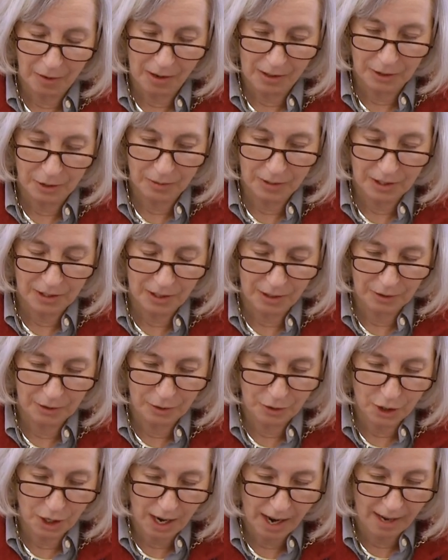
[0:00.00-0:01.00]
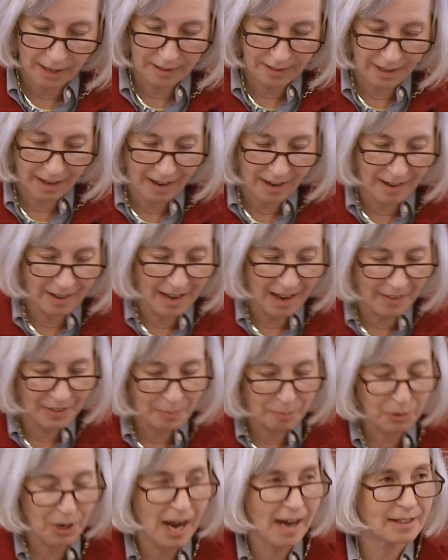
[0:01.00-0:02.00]
at all to insult you, John. Uh, and the
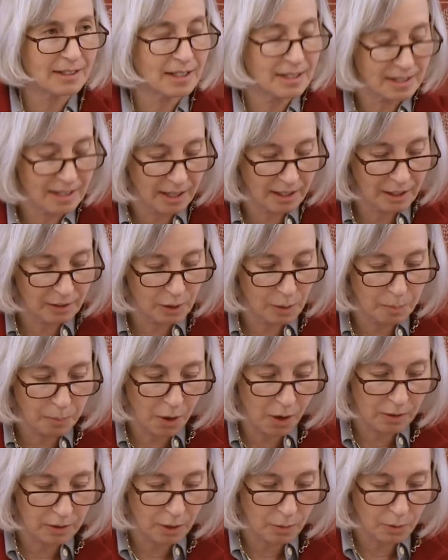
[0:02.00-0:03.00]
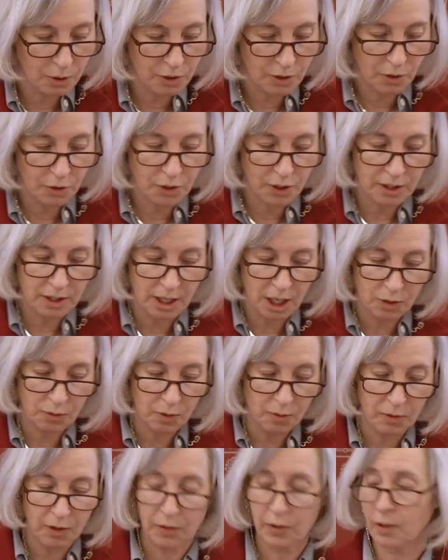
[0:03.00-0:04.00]
practice at Hill and Barlow was so
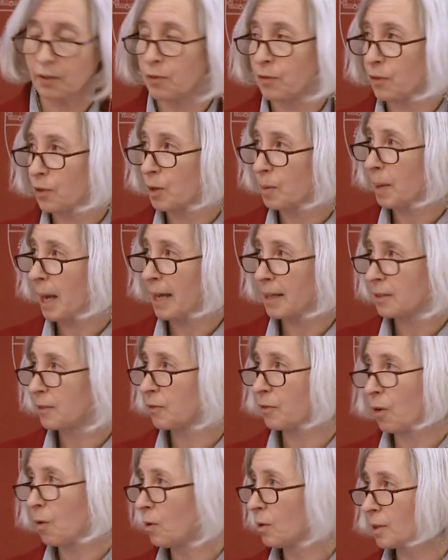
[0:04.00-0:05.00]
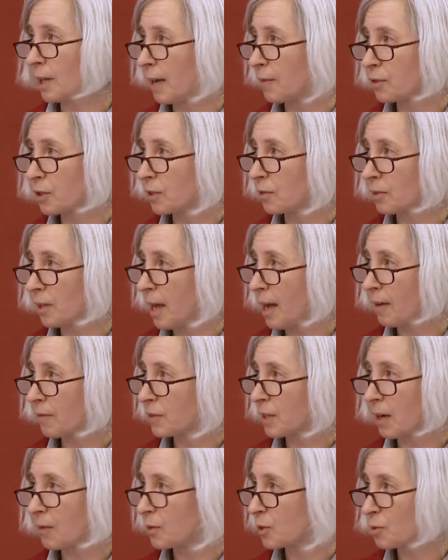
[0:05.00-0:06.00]
successful that the firm had to fold after you
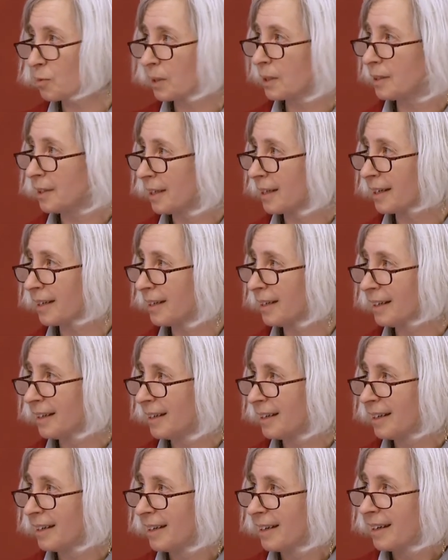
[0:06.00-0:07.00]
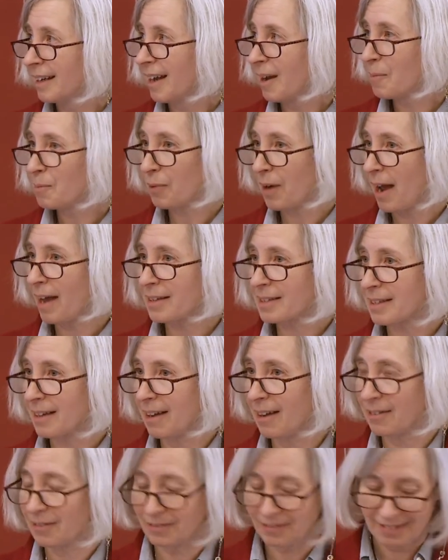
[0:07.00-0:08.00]
left. That was really
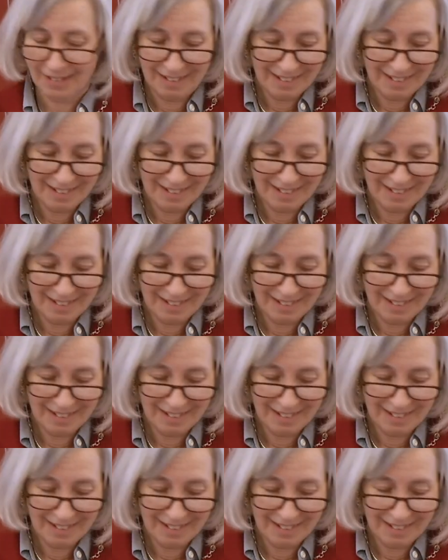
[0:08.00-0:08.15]
impressive.